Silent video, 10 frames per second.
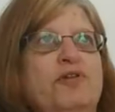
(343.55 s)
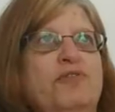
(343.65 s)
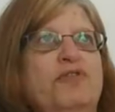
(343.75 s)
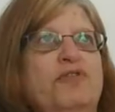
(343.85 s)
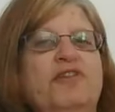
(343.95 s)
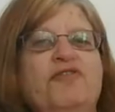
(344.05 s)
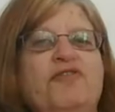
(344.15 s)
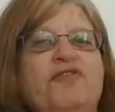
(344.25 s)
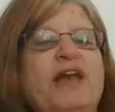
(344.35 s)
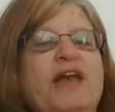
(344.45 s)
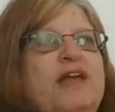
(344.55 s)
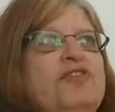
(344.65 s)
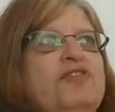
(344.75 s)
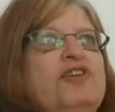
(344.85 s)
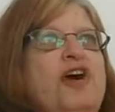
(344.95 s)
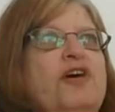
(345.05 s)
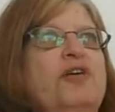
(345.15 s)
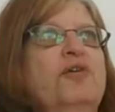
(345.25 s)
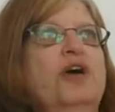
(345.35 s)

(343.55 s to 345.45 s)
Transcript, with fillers: for us if any of us know